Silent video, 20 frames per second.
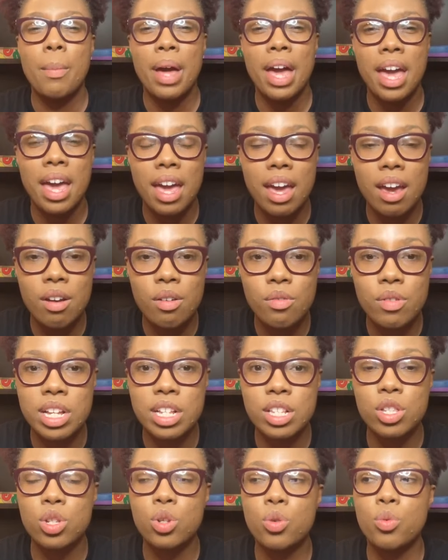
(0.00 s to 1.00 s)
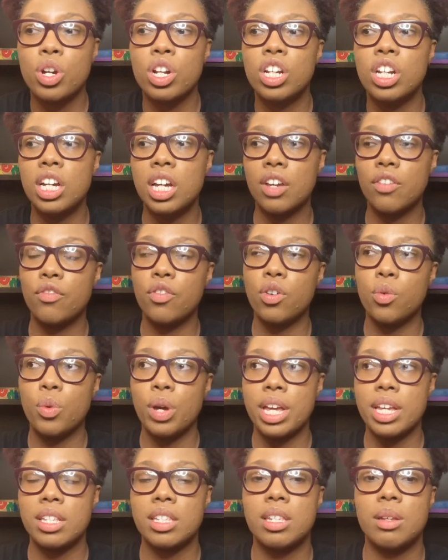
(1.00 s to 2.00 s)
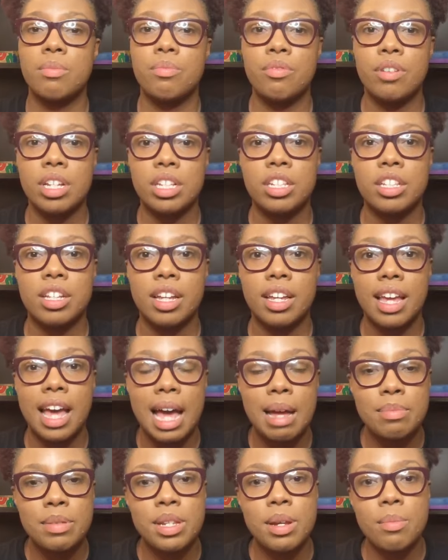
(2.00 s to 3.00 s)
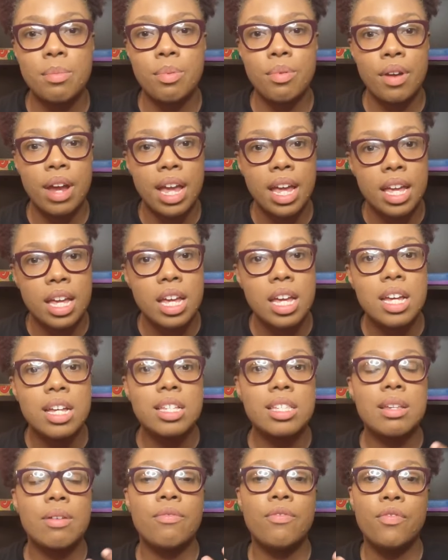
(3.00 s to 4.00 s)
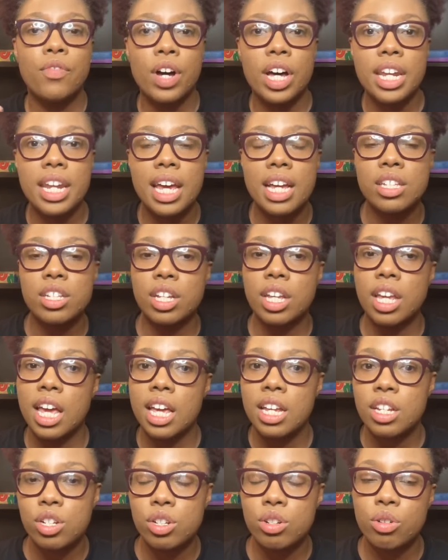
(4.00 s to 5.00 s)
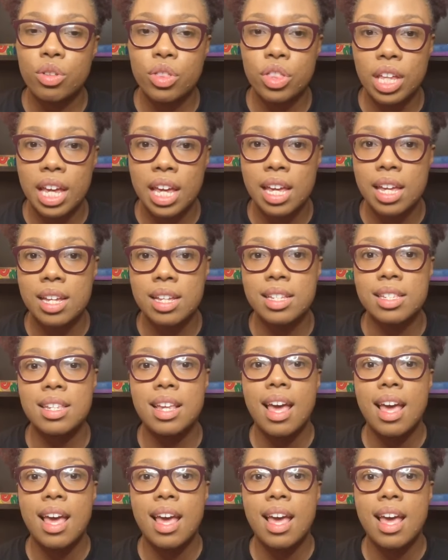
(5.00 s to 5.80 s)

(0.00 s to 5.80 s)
parents who were looking for ways to bridge the gap, to bring some fun educational things